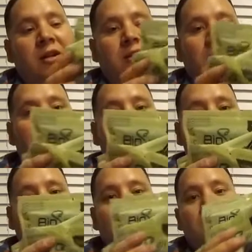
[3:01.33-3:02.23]

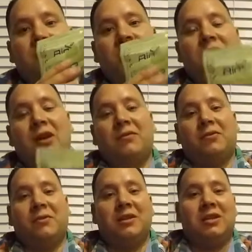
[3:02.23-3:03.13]
adventure, guys. Subscribe
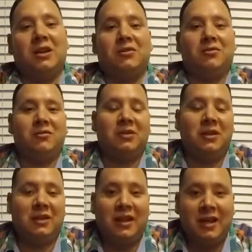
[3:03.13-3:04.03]
to my channel,
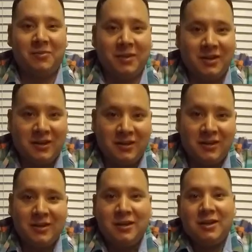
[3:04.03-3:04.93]
hit the like button,
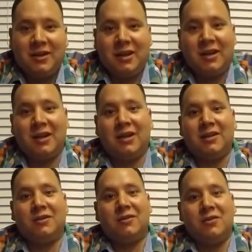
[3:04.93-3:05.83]

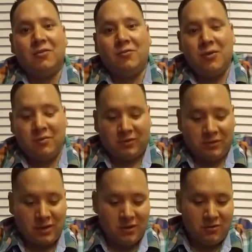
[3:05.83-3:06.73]
and we will
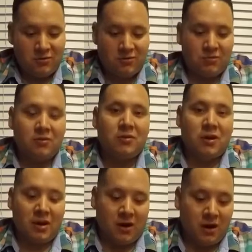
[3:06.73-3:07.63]
see you
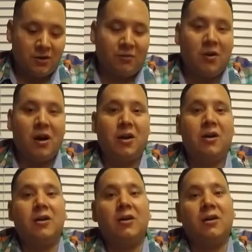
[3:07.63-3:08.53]
on the
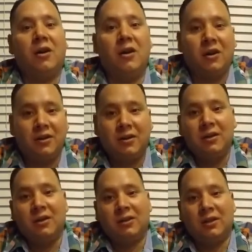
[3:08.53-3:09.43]
water on
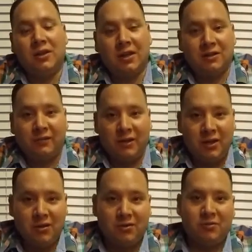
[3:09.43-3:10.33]
the next
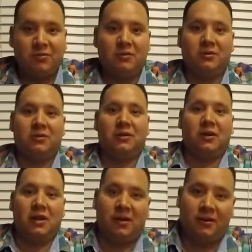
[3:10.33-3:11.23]
video. See
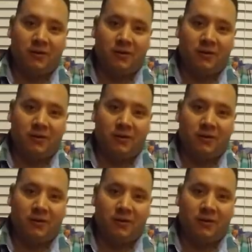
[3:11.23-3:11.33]
you later.